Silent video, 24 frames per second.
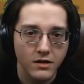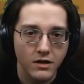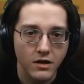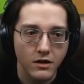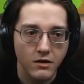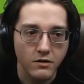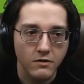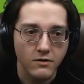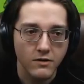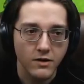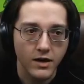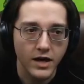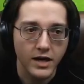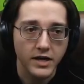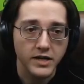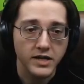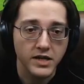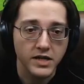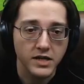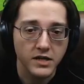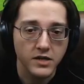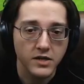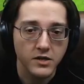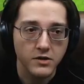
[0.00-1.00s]
Oh, I
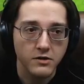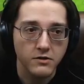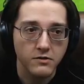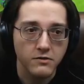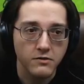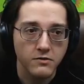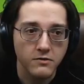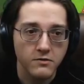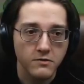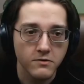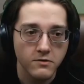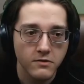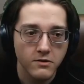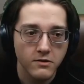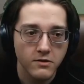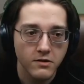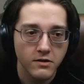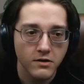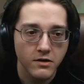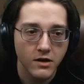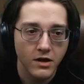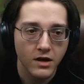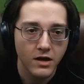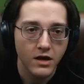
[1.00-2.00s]
need to...
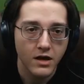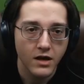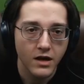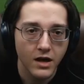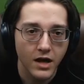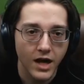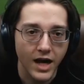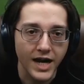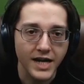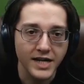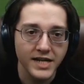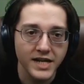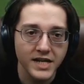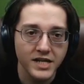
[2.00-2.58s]
I